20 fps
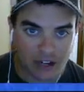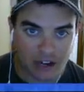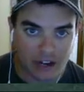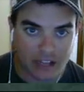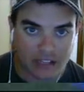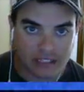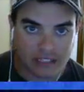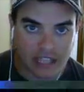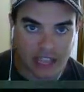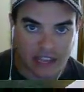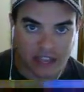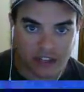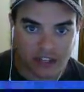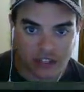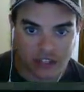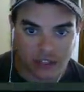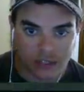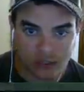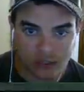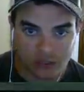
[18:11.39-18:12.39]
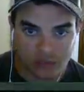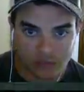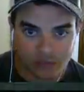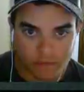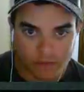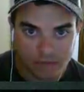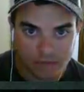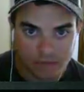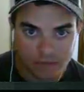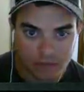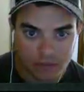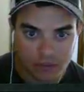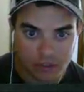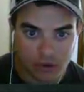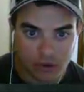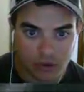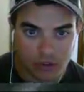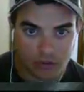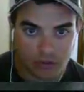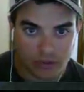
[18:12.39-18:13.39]
It takes you 2
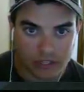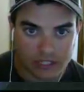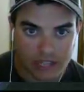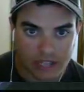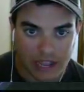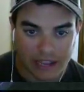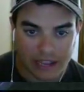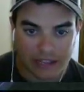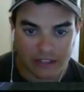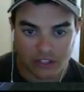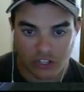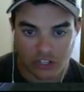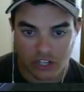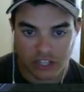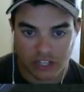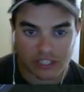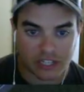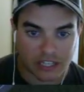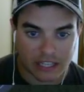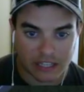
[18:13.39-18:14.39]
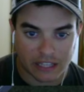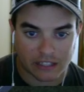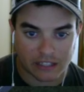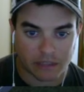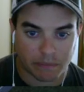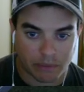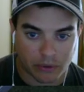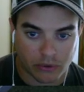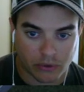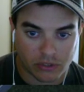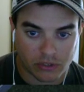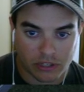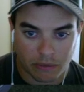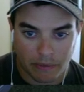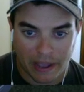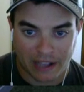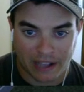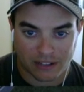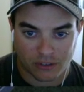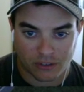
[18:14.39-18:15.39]
or 3 seconds just to get to boost and
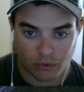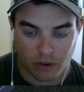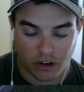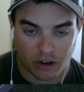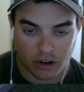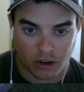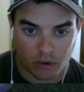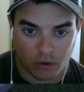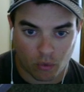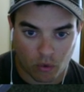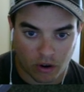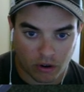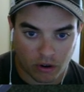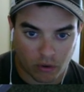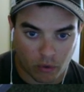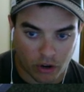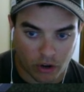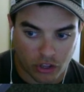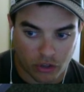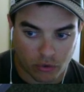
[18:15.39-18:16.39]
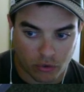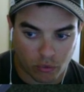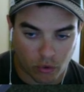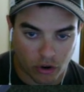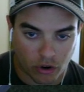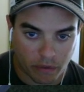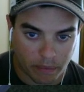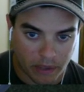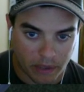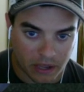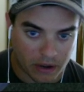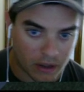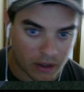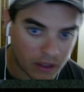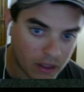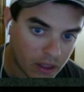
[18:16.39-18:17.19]
back to where you would have been.